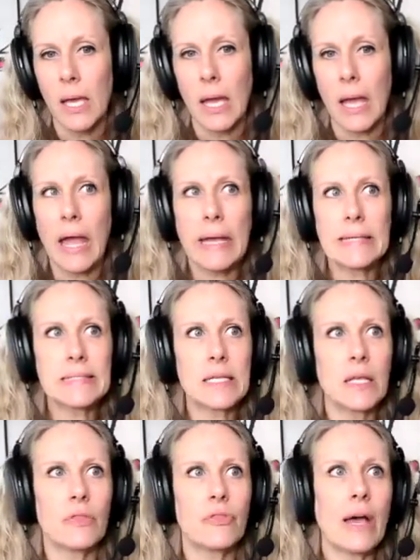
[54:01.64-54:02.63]
and
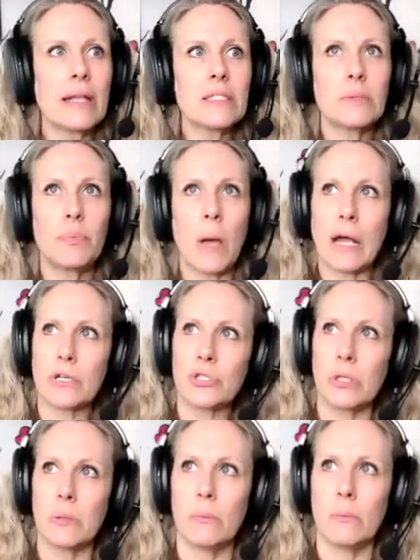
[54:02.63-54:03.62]
that's
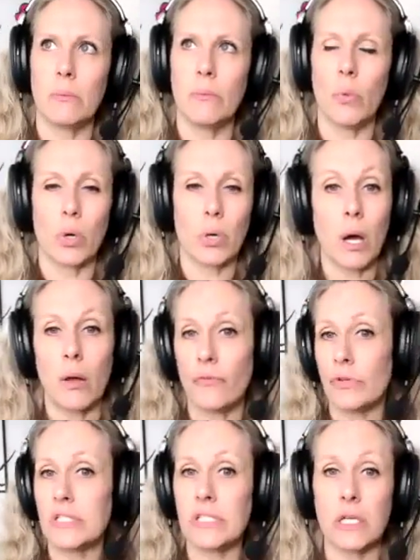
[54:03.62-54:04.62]
actually more
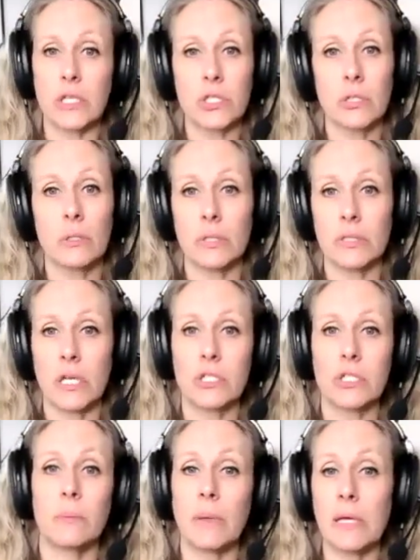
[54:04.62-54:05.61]
conversational and
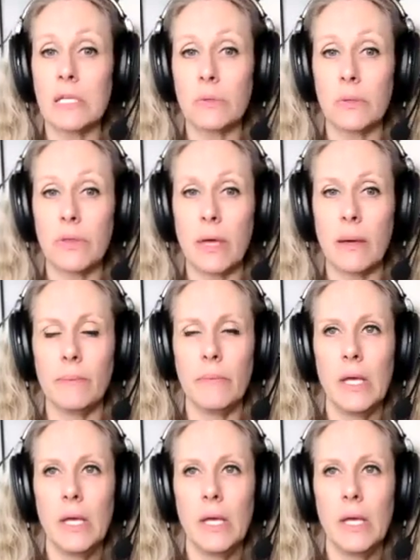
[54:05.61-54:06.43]
touching base with them